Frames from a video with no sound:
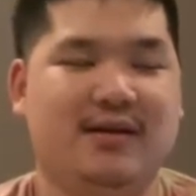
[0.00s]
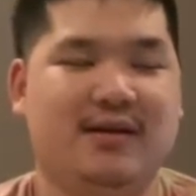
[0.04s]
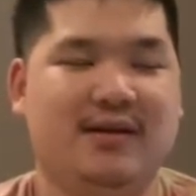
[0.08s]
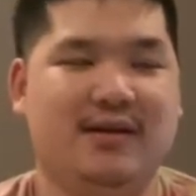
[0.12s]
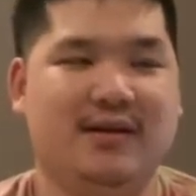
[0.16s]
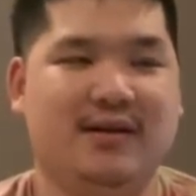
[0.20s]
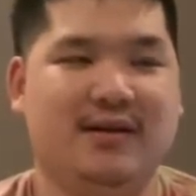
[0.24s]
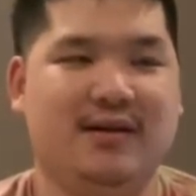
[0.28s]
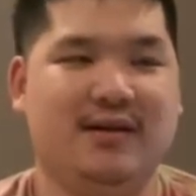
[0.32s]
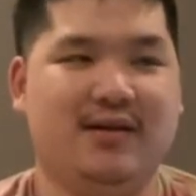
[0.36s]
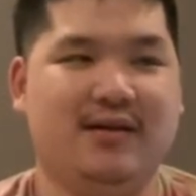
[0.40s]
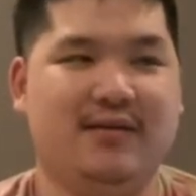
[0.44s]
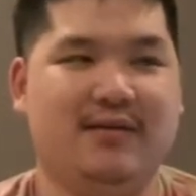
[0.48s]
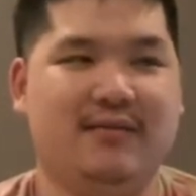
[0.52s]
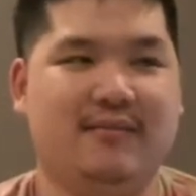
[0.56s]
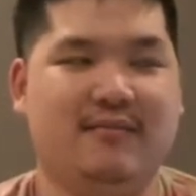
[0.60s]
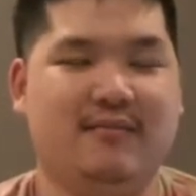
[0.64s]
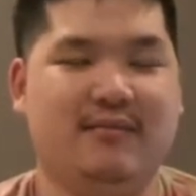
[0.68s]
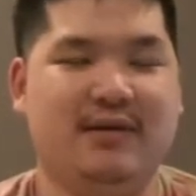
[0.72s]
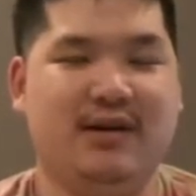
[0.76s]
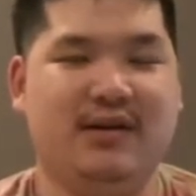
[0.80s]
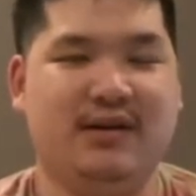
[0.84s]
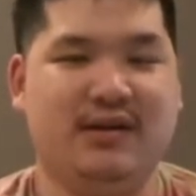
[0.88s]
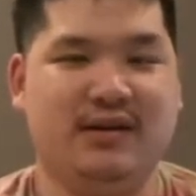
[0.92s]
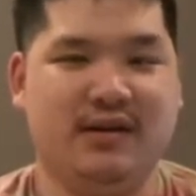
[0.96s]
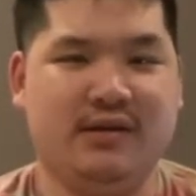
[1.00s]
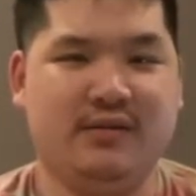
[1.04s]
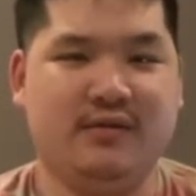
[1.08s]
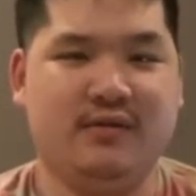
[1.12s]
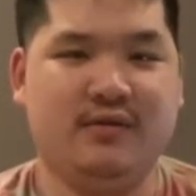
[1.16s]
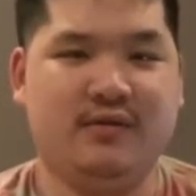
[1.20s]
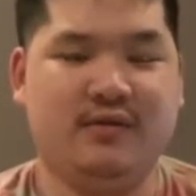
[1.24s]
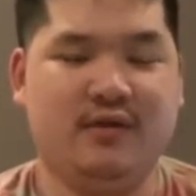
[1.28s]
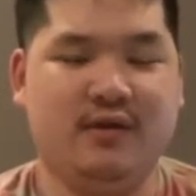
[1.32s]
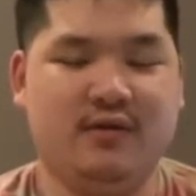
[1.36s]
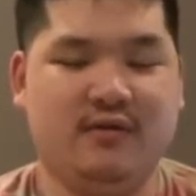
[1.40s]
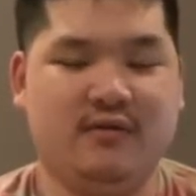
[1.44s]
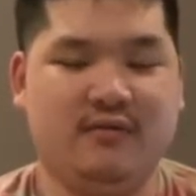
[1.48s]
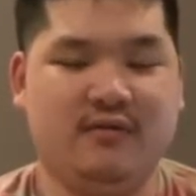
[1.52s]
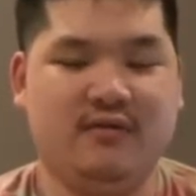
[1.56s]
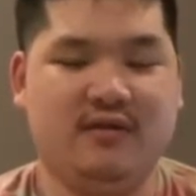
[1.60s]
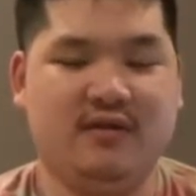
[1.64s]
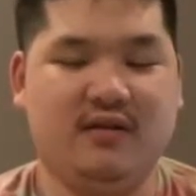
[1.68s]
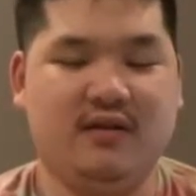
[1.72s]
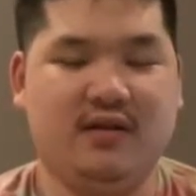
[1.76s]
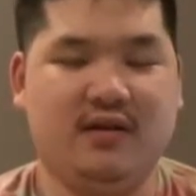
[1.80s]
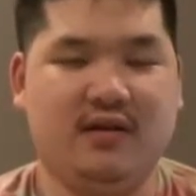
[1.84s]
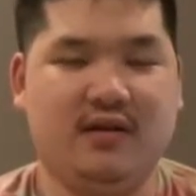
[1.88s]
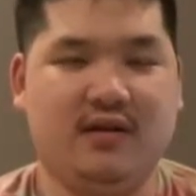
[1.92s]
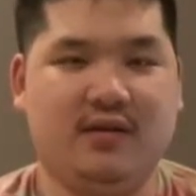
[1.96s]
Another note,
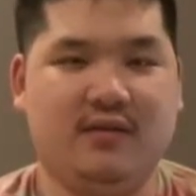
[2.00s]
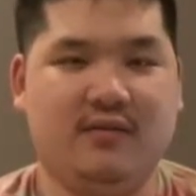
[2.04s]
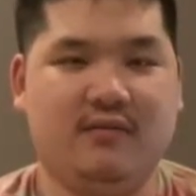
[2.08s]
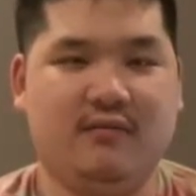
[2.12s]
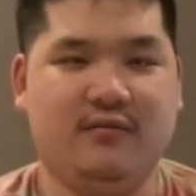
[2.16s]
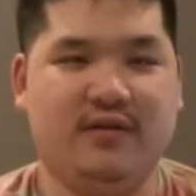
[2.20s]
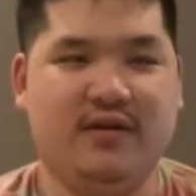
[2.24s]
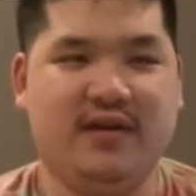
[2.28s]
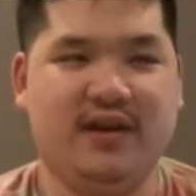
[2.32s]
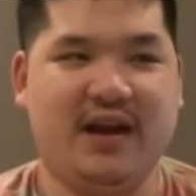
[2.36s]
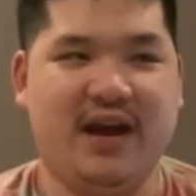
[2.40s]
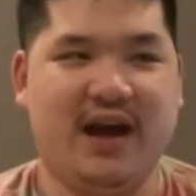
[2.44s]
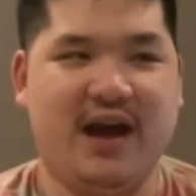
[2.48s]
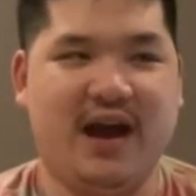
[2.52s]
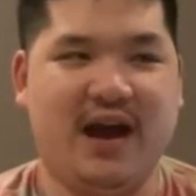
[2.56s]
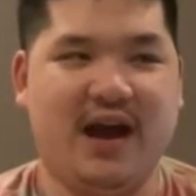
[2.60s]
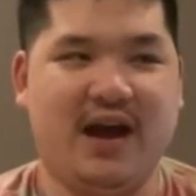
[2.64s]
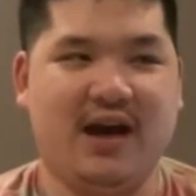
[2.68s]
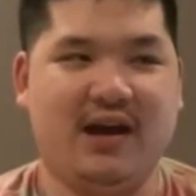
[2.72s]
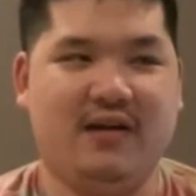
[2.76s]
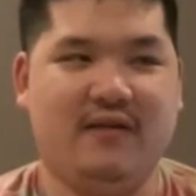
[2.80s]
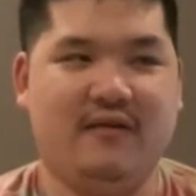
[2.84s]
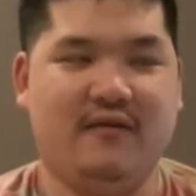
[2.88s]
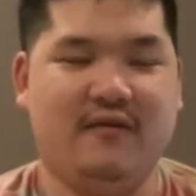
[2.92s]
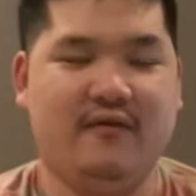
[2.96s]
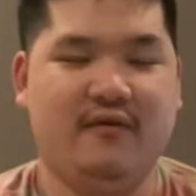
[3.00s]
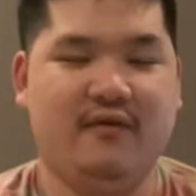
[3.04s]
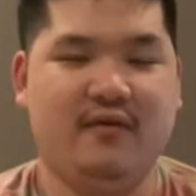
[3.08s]
we have